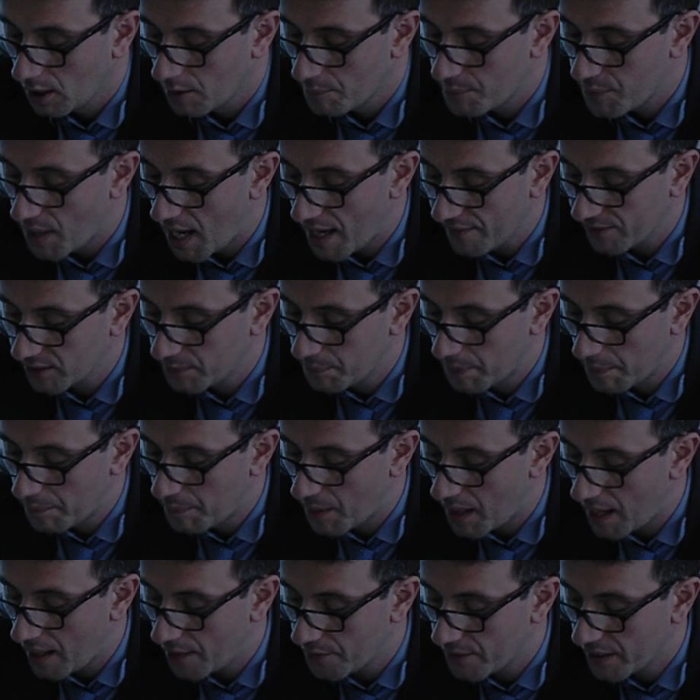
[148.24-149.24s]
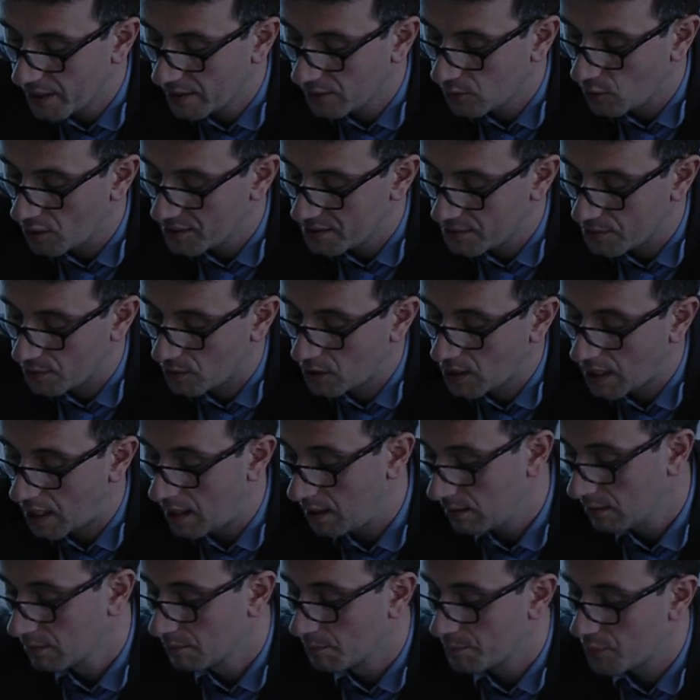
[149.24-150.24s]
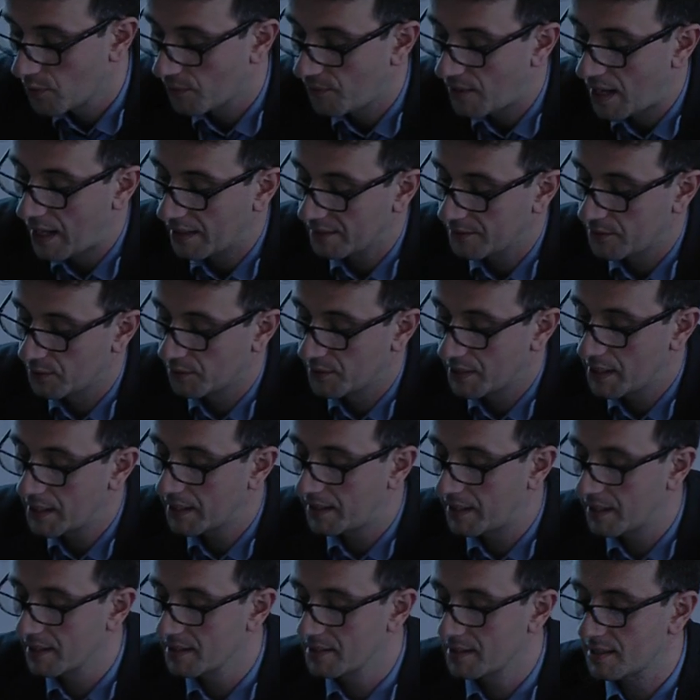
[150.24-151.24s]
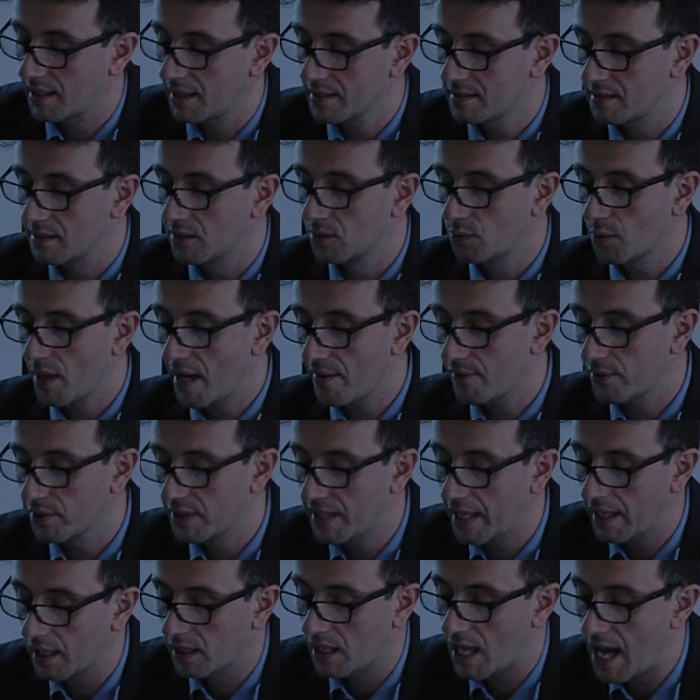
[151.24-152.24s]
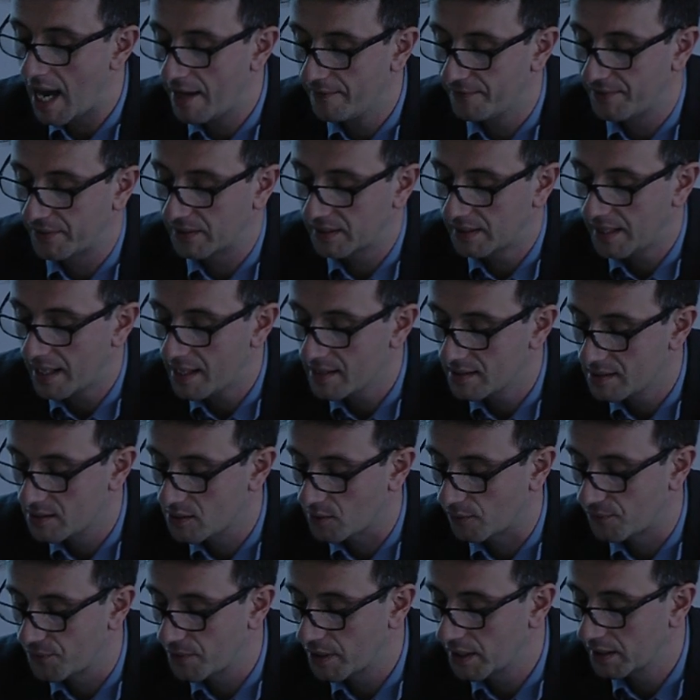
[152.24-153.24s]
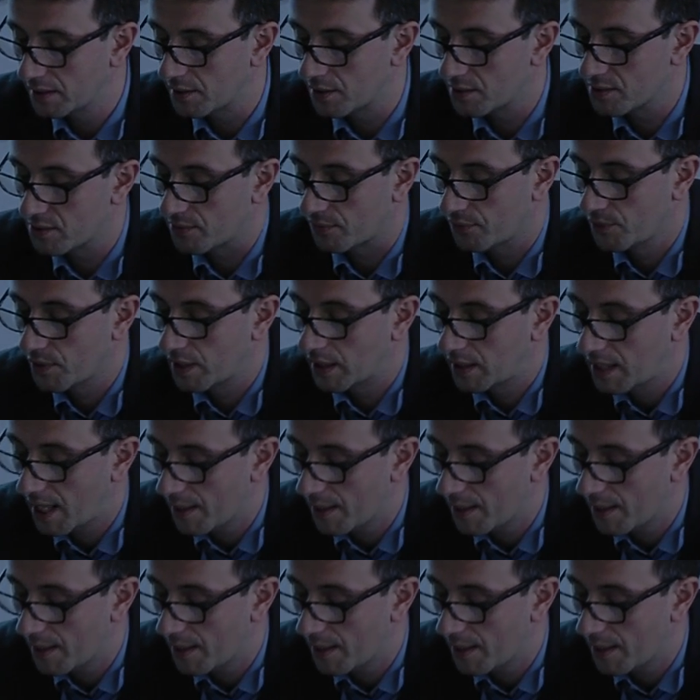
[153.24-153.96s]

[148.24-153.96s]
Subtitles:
Private papyri and ostraca provide unique insights into everyday life and tastes of readers of Greek